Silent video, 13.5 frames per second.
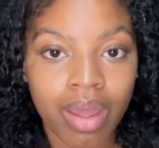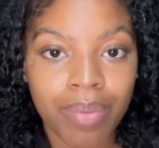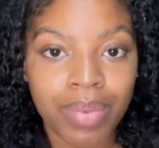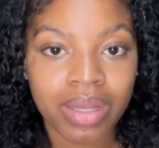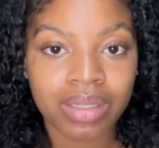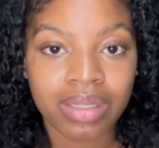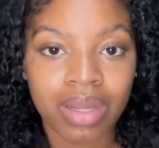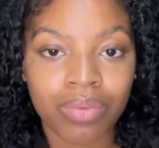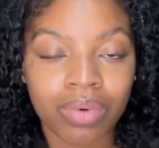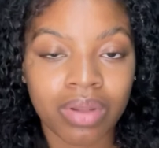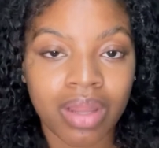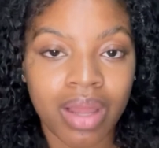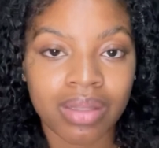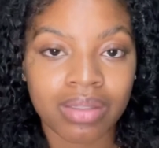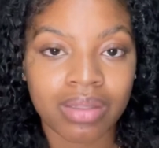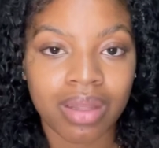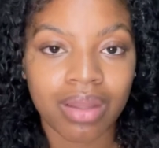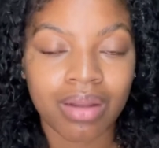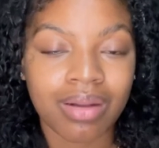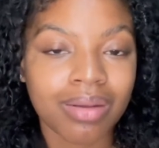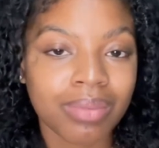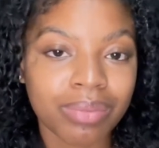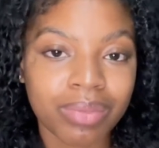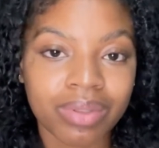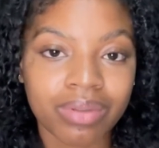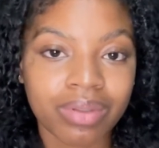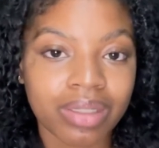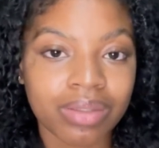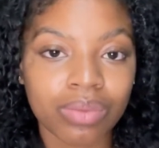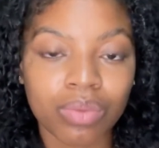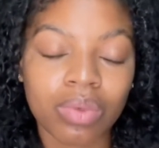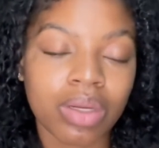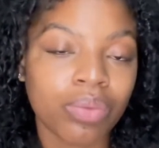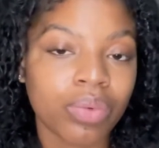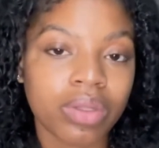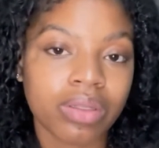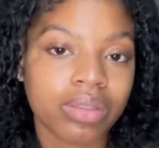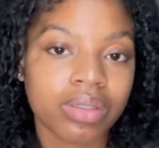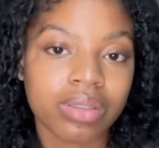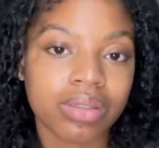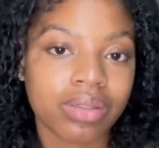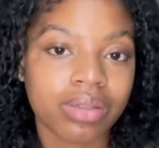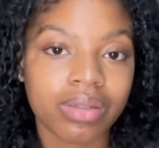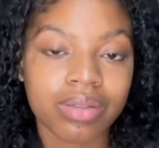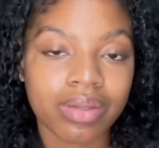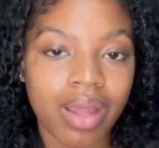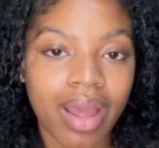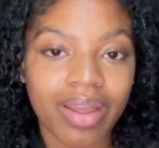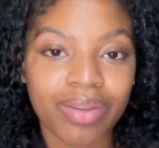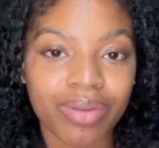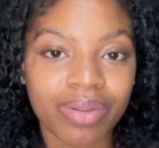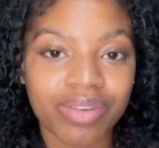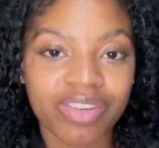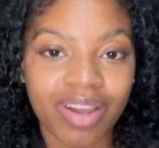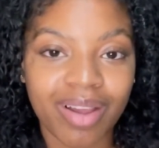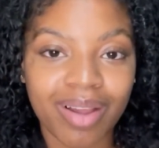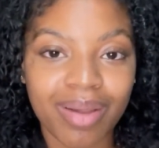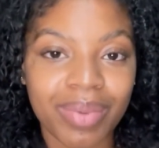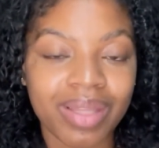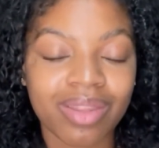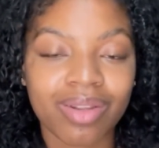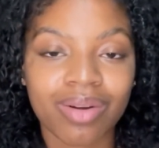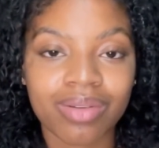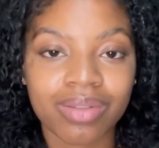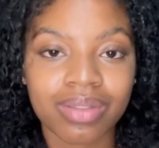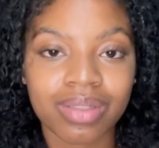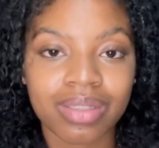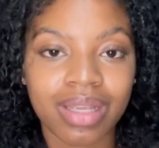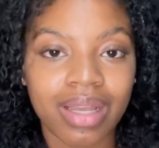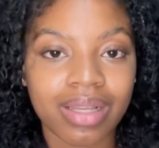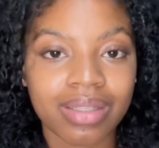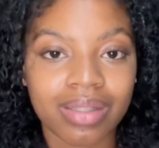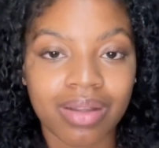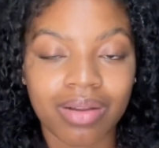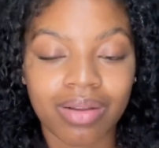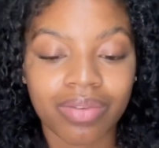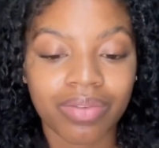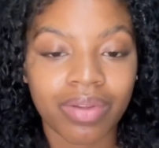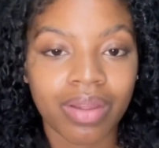Because I realized that almond milk, it really just does not do the job. It throws the taste off